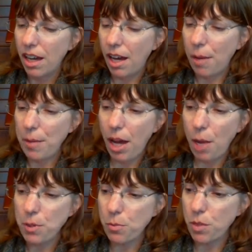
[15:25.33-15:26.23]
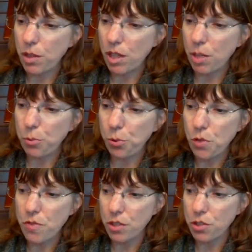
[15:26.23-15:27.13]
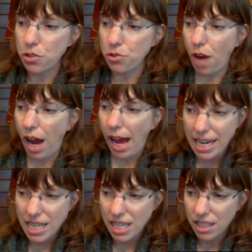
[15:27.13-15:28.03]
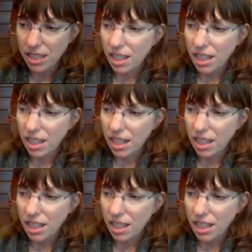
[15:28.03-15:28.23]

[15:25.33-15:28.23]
It helps them improve their stride.